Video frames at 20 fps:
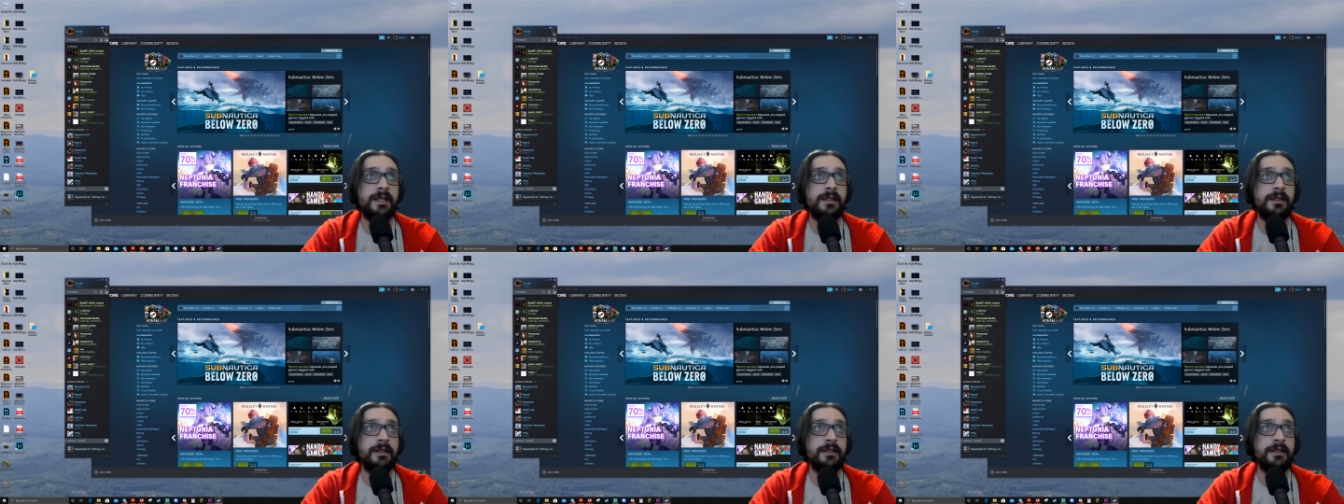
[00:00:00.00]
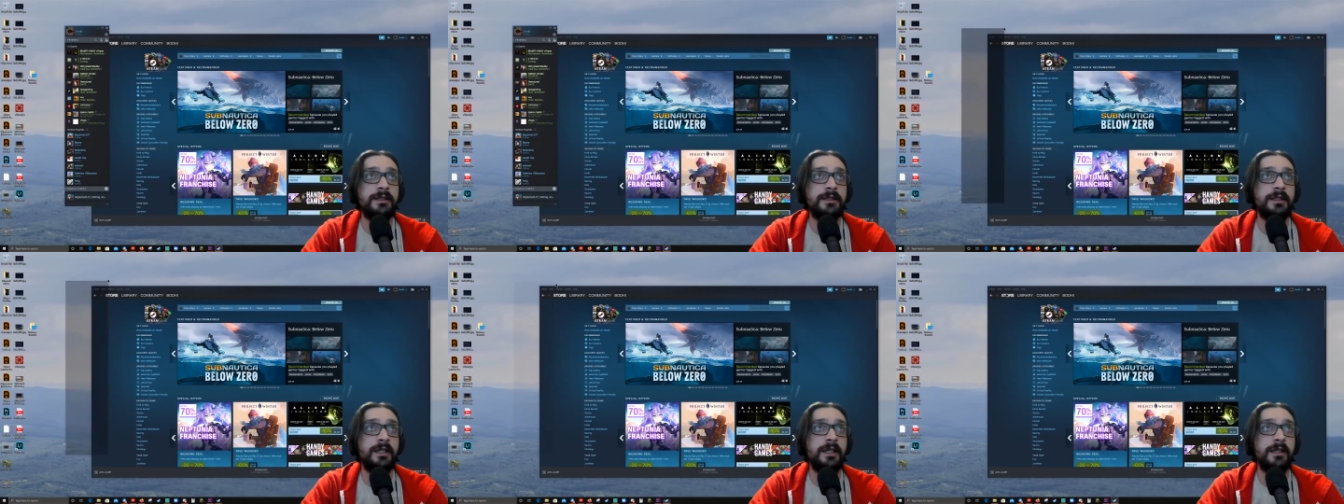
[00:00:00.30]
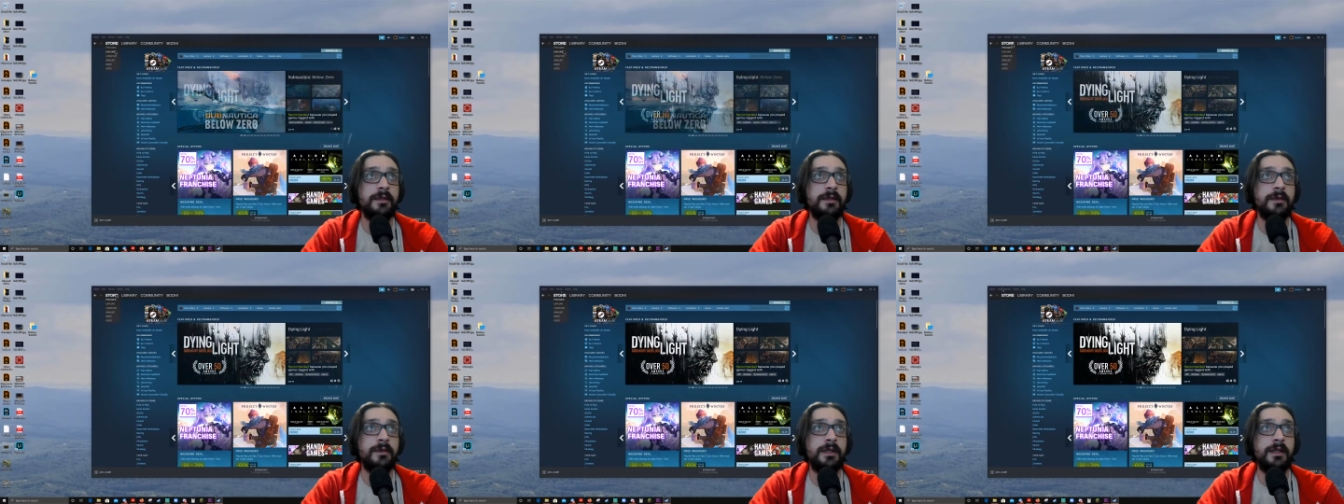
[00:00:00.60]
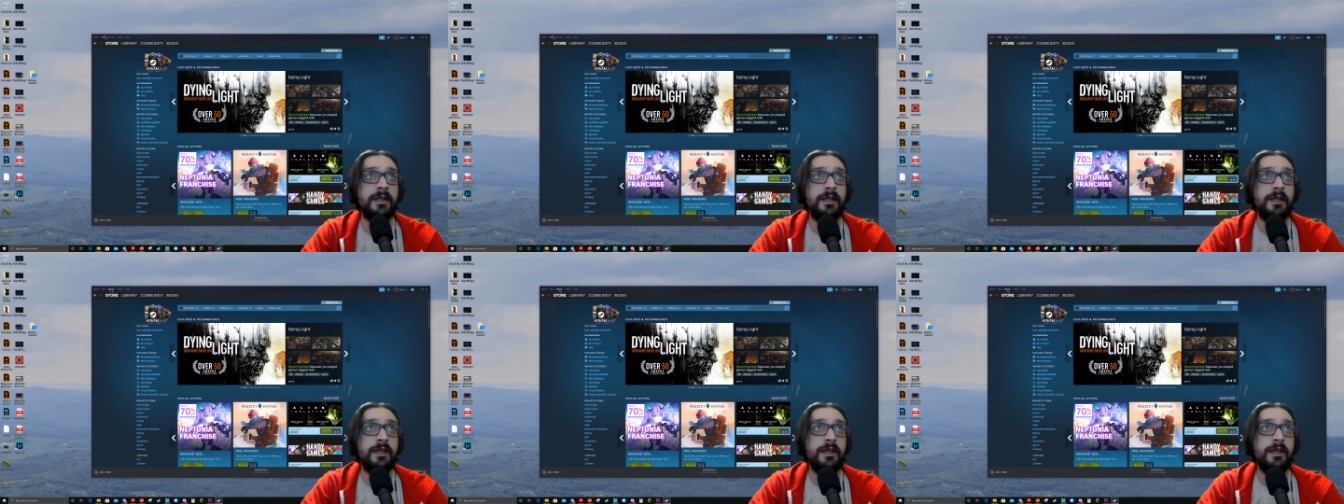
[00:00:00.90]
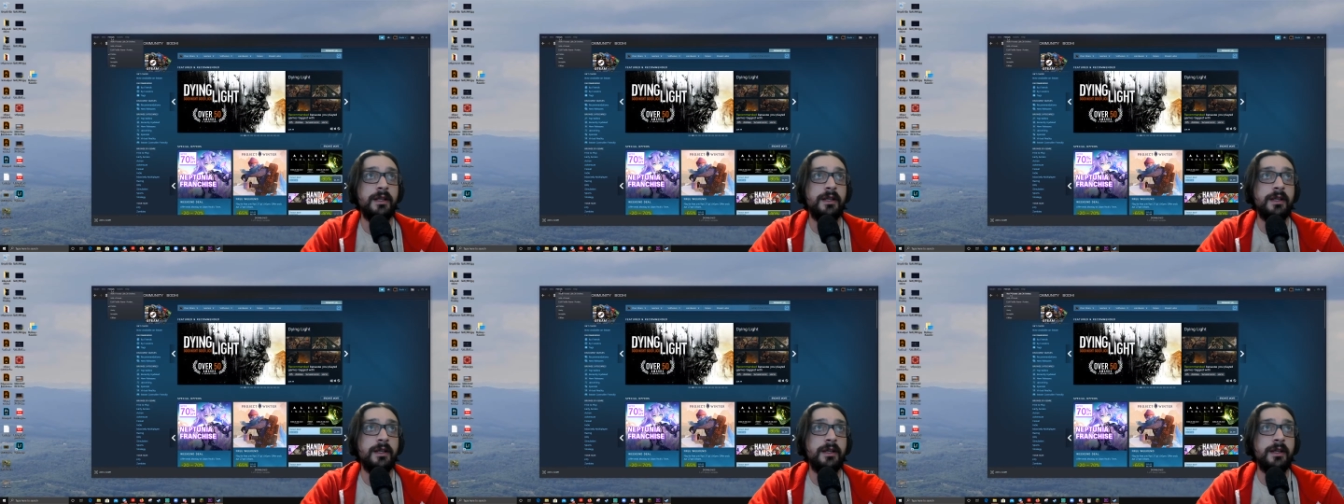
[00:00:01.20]
Actually, here, let me
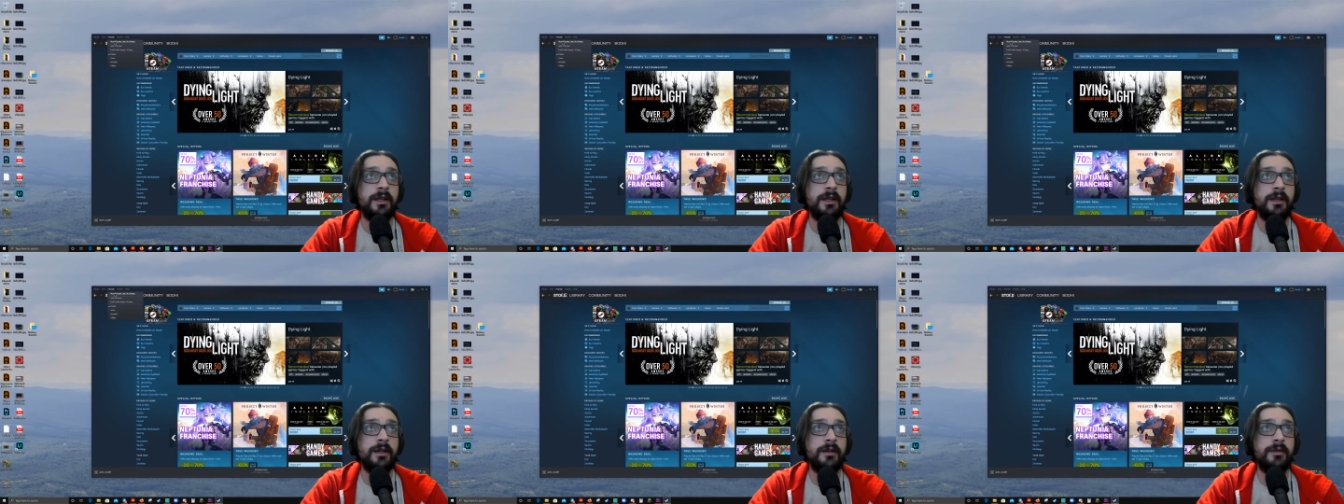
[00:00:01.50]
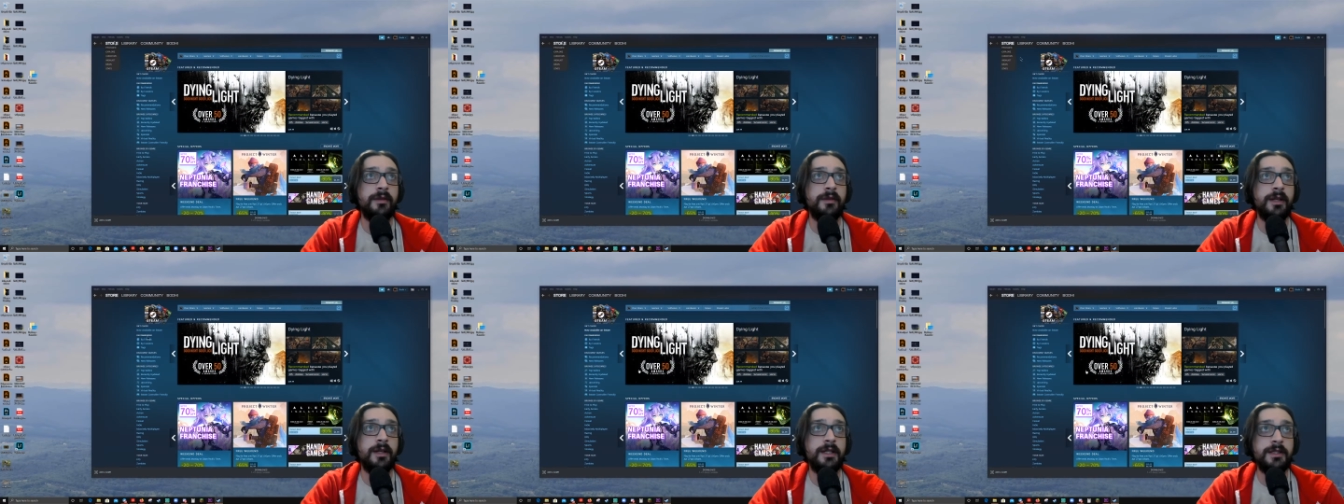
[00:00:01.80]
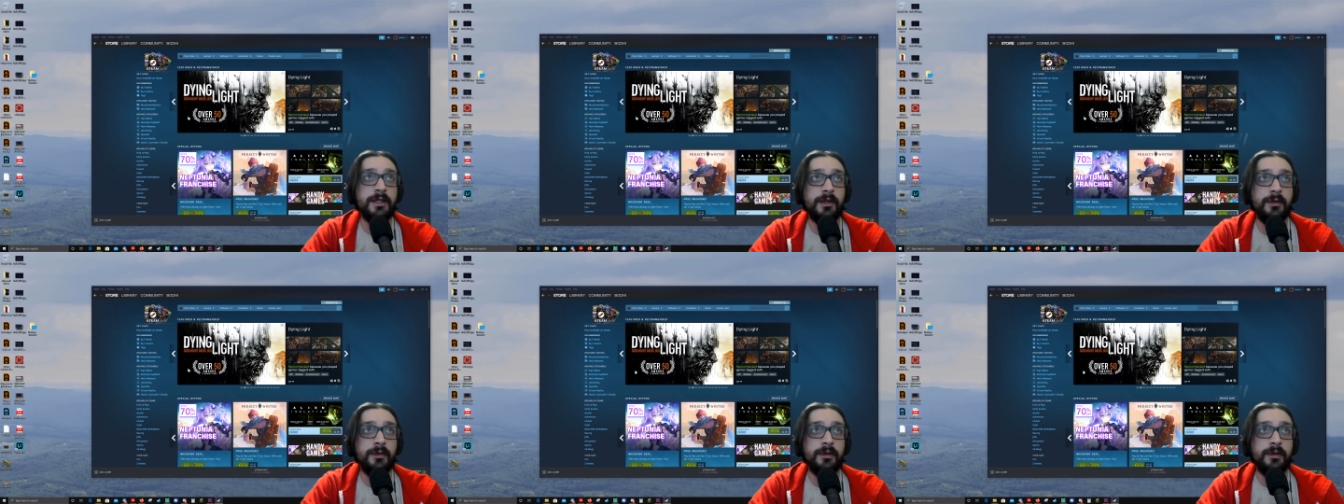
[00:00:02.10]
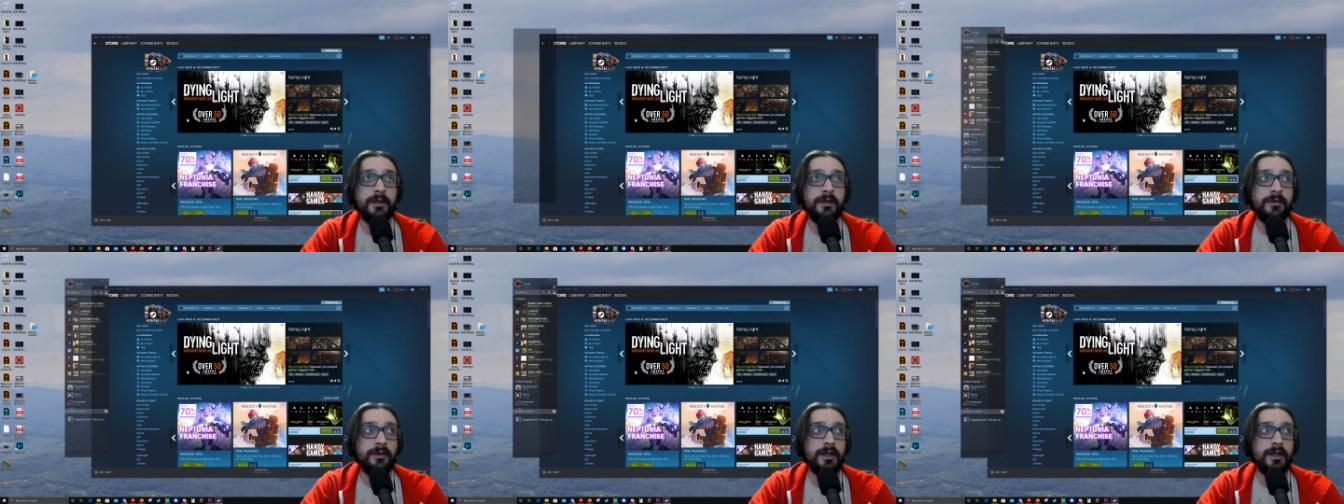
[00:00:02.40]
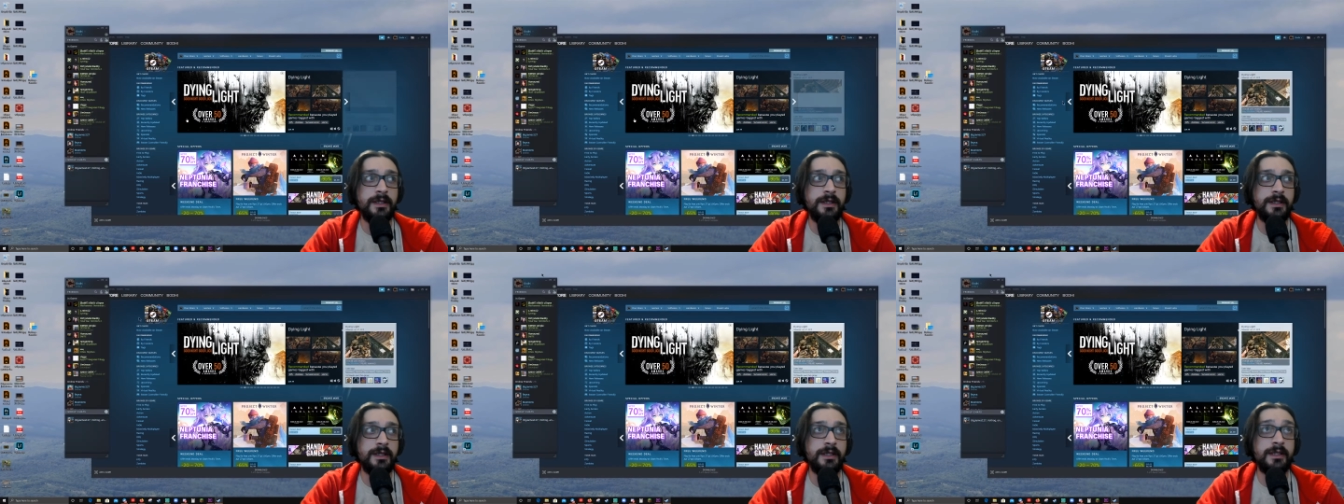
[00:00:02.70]
go to friends, open your
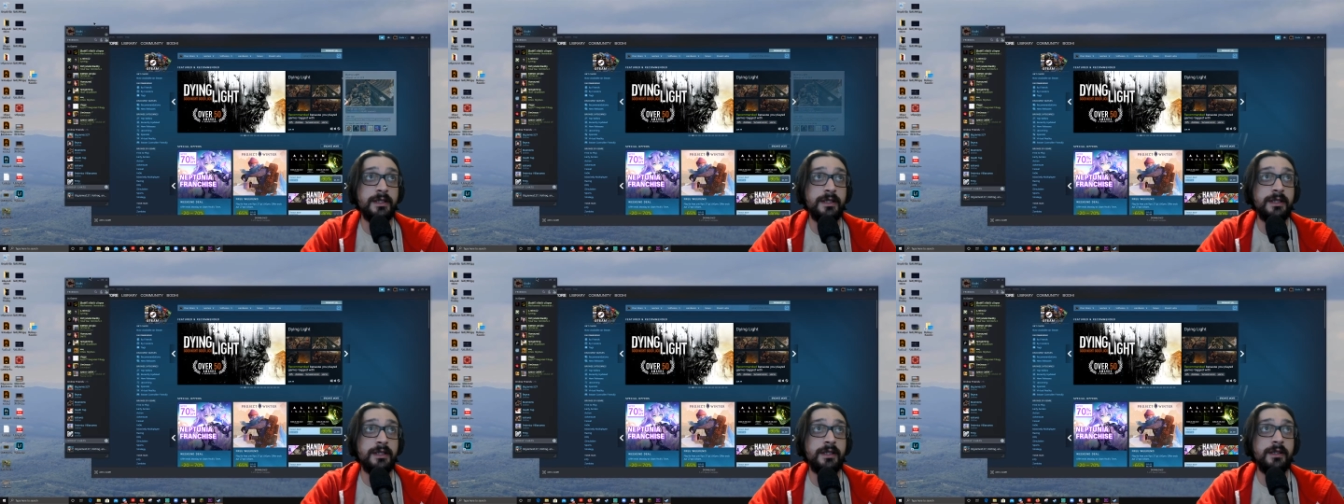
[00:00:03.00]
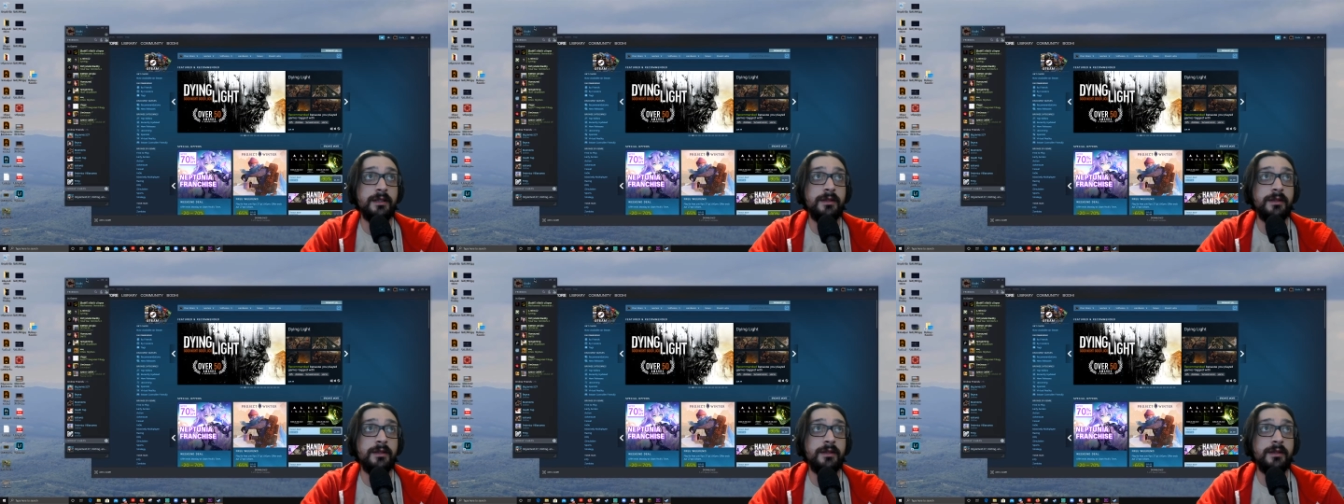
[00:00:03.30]
friends list.